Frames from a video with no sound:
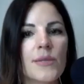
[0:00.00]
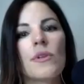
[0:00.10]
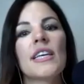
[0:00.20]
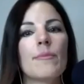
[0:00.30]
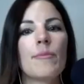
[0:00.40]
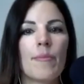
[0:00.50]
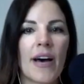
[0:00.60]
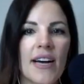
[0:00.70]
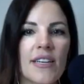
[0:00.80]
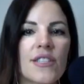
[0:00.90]
will lead me
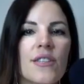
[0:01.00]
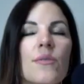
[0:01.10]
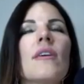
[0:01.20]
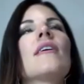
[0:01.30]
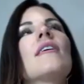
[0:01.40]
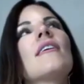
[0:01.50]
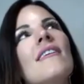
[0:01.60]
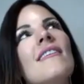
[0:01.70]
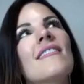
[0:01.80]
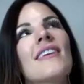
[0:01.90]
back to, oh,
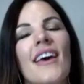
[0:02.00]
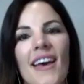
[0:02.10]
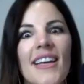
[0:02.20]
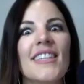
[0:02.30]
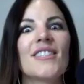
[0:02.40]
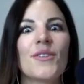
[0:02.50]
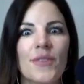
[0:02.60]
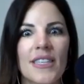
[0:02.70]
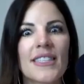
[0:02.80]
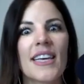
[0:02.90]
okay, I need to do
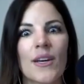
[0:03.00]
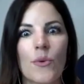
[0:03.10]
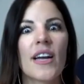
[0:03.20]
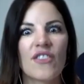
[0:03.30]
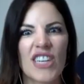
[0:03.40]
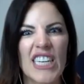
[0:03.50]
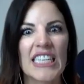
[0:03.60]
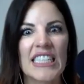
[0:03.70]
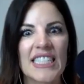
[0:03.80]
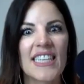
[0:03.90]
this thing, whatever it
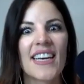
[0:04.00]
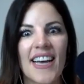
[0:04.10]
is.